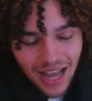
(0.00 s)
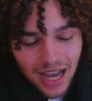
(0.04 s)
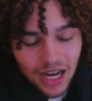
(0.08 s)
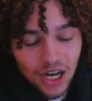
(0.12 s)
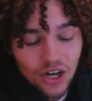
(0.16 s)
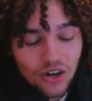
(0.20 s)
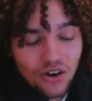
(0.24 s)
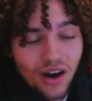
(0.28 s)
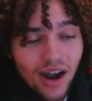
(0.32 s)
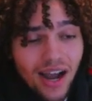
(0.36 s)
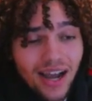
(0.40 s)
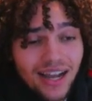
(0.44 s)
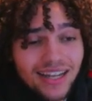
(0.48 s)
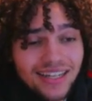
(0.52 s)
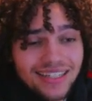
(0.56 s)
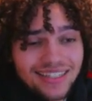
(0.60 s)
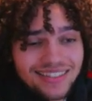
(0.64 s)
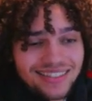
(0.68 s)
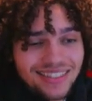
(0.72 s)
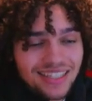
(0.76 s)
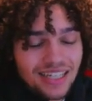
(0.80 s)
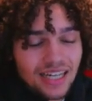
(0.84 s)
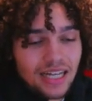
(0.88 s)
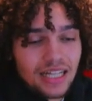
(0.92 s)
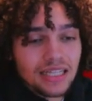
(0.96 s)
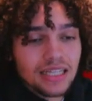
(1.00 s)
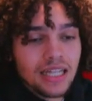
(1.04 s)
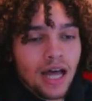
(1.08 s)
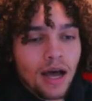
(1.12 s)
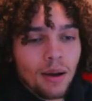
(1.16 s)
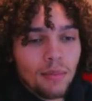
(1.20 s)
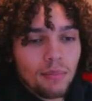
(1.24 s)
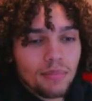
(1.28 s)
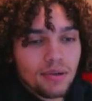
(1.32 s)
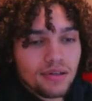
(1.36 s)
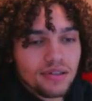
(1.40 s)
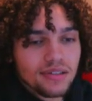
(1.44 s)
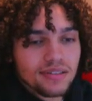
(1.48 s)
Crying in the
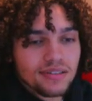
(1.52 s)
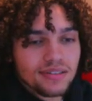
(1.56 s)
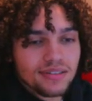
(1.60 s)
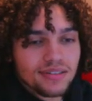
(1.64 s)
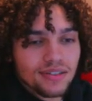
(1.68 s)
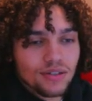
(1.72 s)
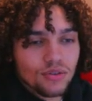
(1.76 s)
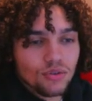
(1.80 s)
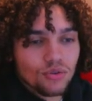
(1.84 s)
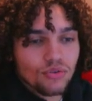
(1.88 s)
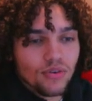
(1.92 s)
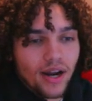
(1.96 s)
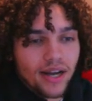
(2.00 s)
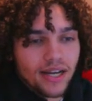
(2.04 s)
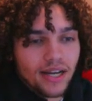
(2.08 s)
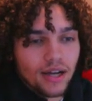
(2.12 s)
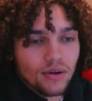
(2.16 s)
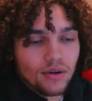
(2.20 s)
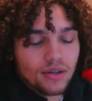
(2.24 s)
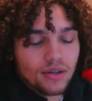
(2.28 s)
club right now.